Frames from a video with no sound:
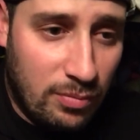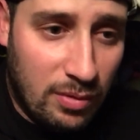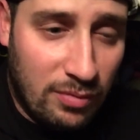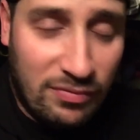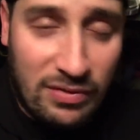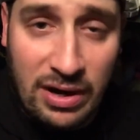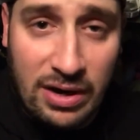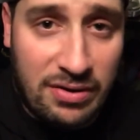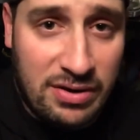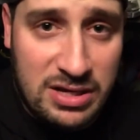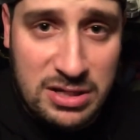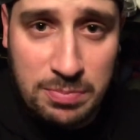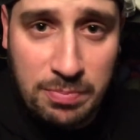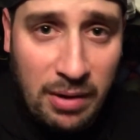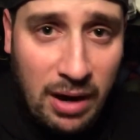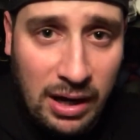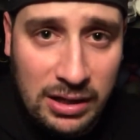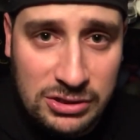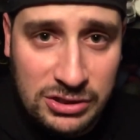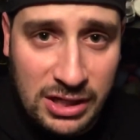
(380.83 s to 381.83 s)
various
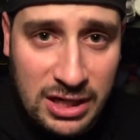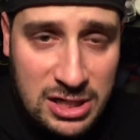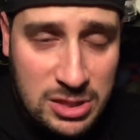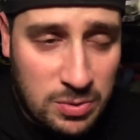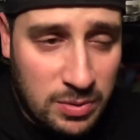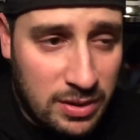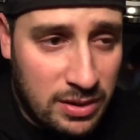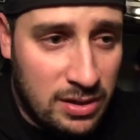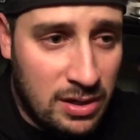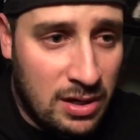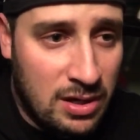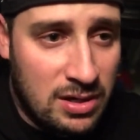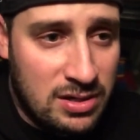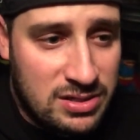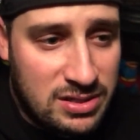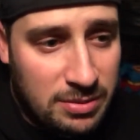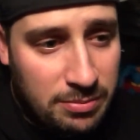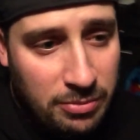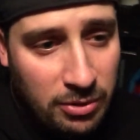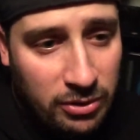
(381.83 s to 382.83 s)
projects with
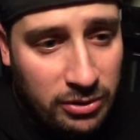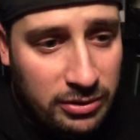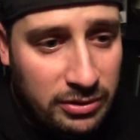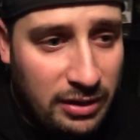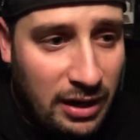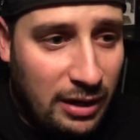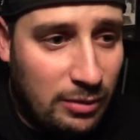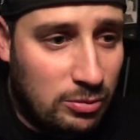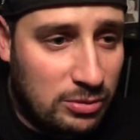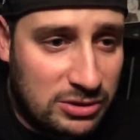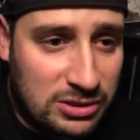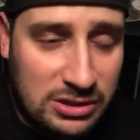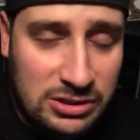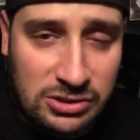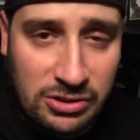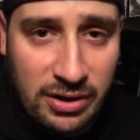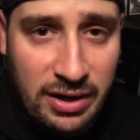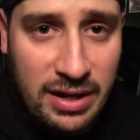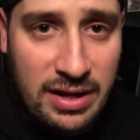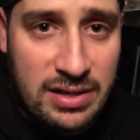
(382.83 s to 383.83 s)
Tim Burton, Edward
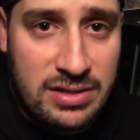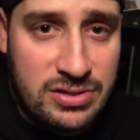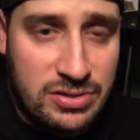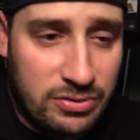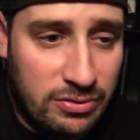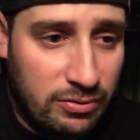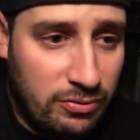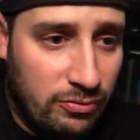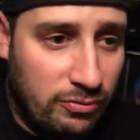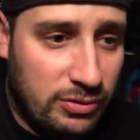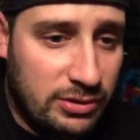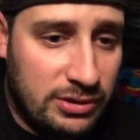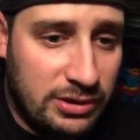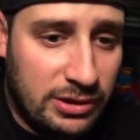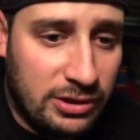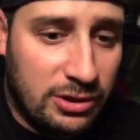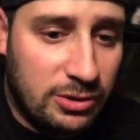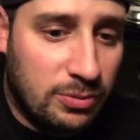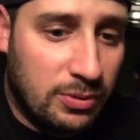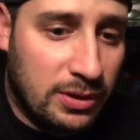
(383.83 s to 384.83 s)
Scissorhands, really
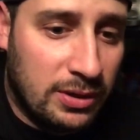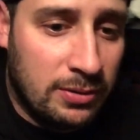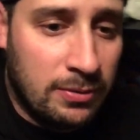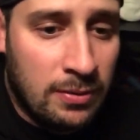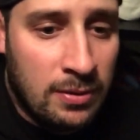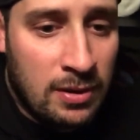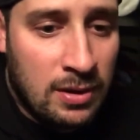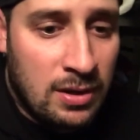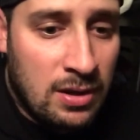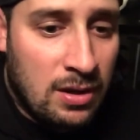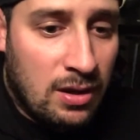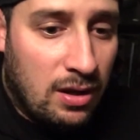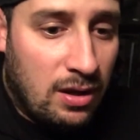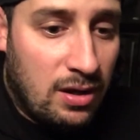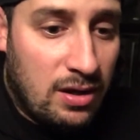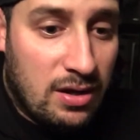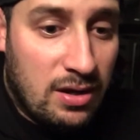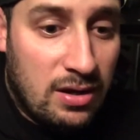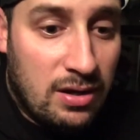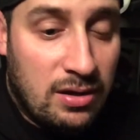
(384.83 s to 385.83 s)
good one.
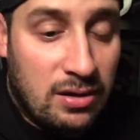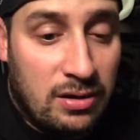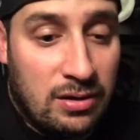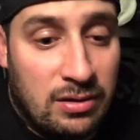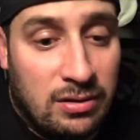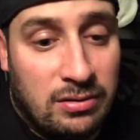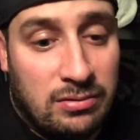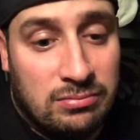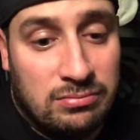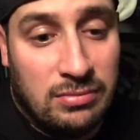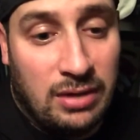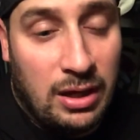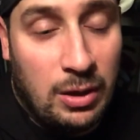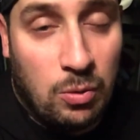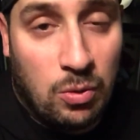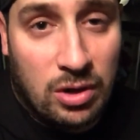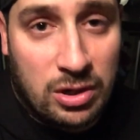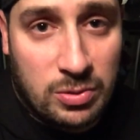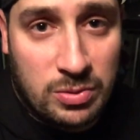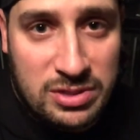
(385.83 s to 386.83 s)
He
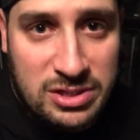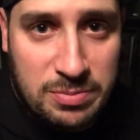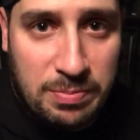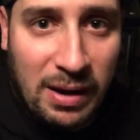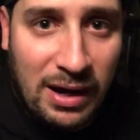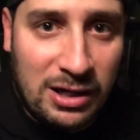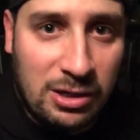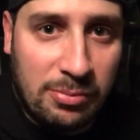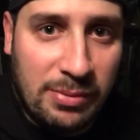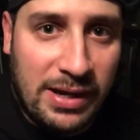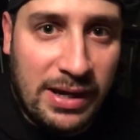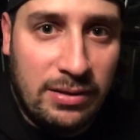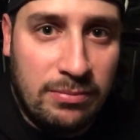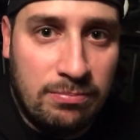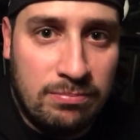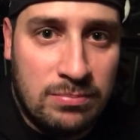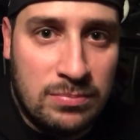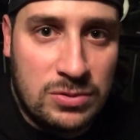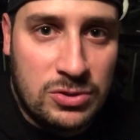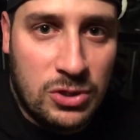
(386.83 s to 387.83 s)
worked with Spider-Man,
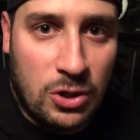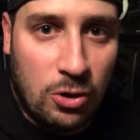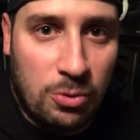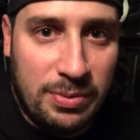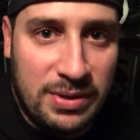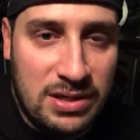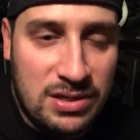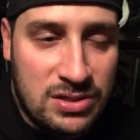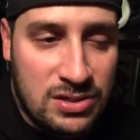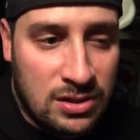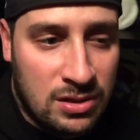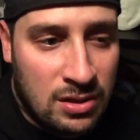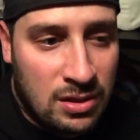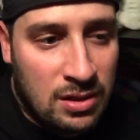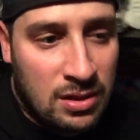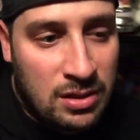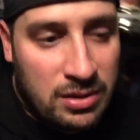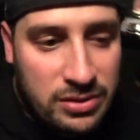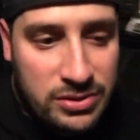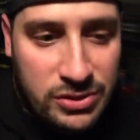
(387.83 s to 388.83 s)
Tobey's.
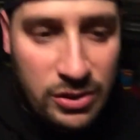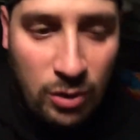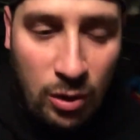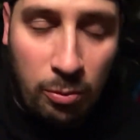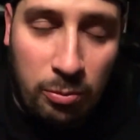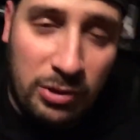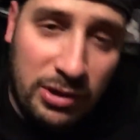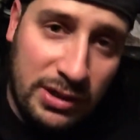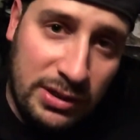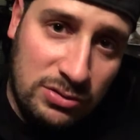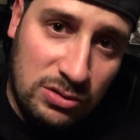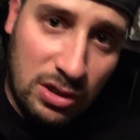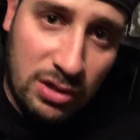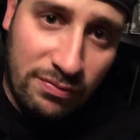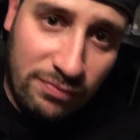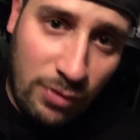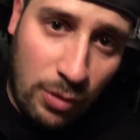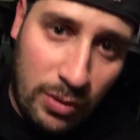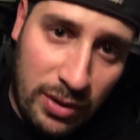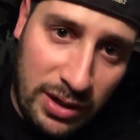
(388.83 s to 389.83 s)
So I'm really
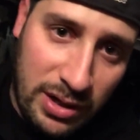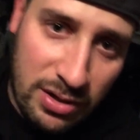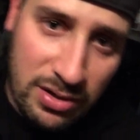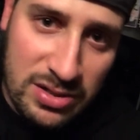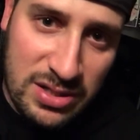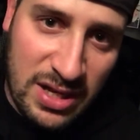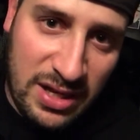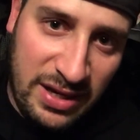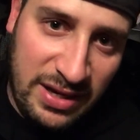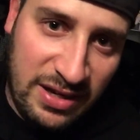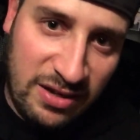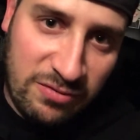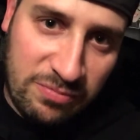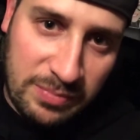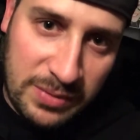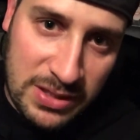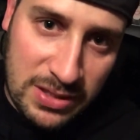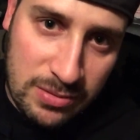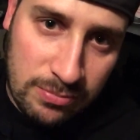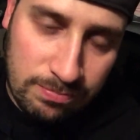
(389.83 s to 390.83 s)
looking forward to hearing Danny
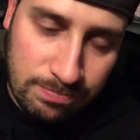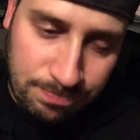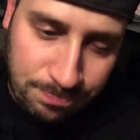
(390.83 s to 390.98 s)
Elfman.